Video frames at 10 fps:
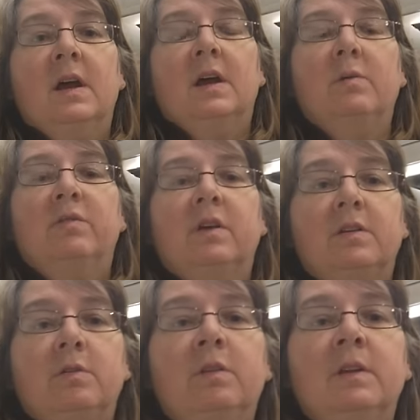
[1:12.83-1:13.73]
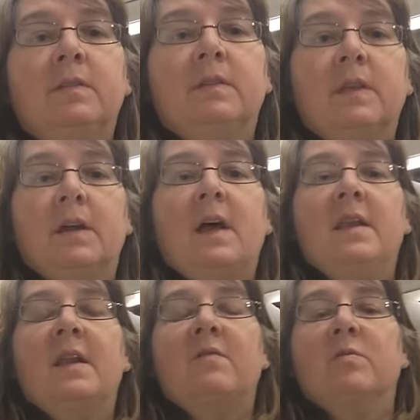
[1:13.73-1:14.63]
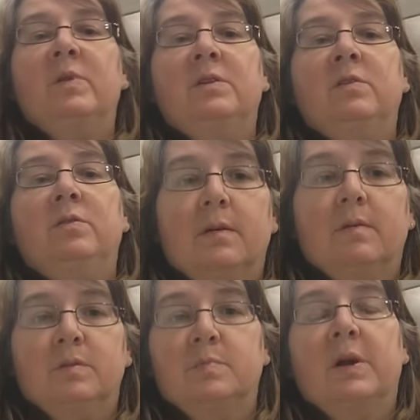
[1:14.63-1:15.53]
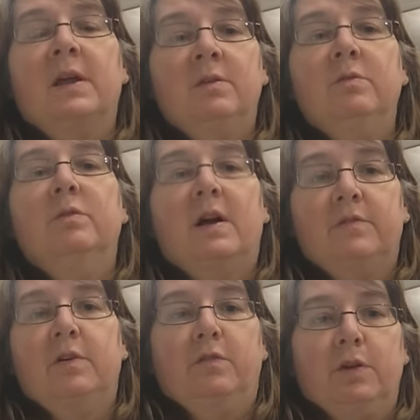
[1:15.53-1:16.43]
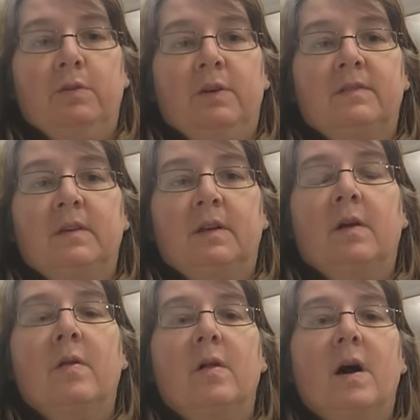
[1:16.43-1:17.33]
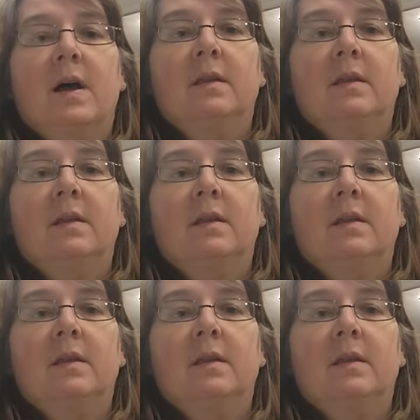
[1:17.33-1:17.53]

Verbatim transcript: It was a unit that, that had never been used, it was brand new leftover unit sitting on the lot.